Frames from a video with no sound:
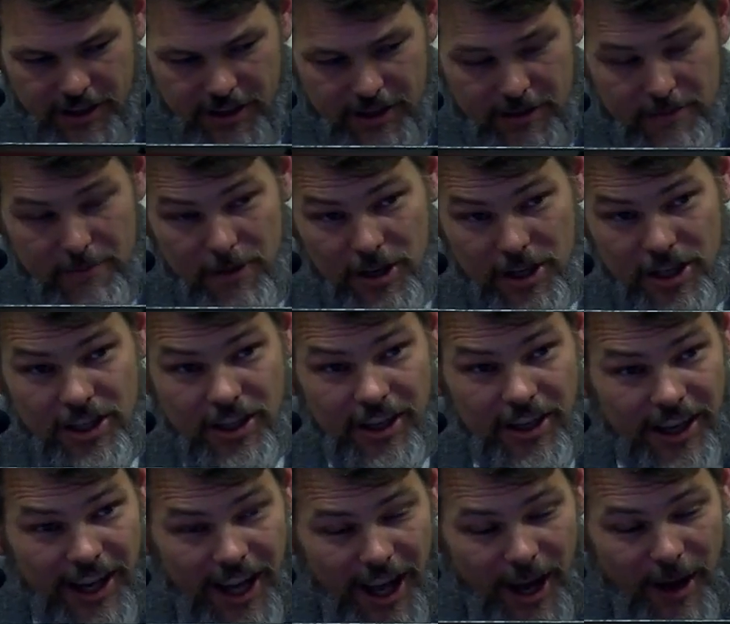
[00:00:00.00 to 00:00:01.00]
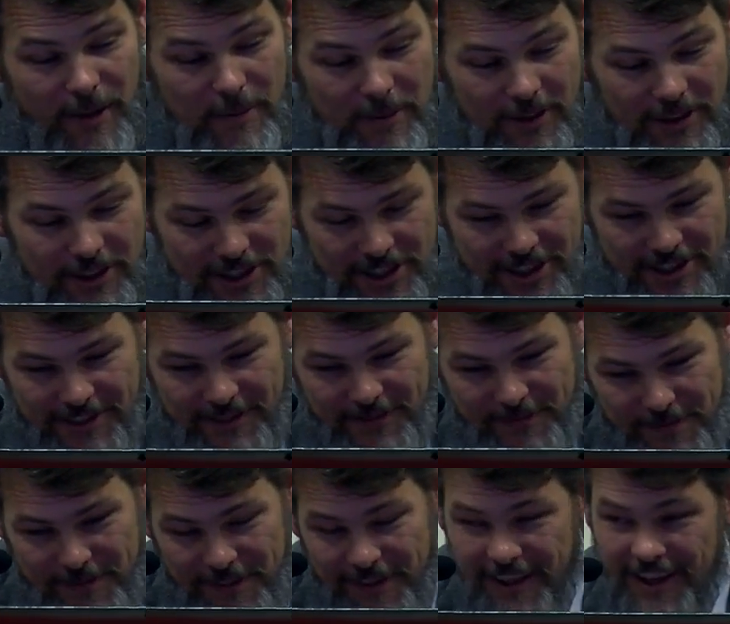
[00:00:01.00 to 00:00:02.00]
Mission accomplished,
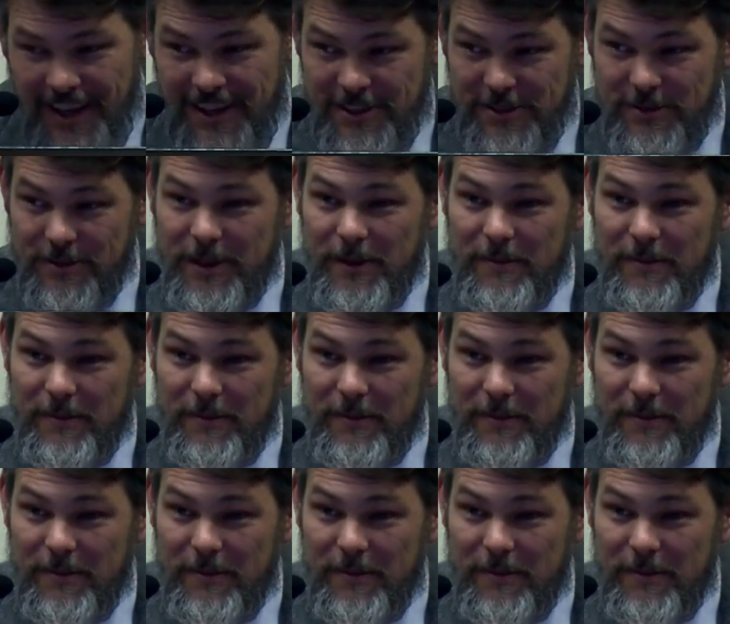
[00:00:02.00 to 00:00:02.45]
as we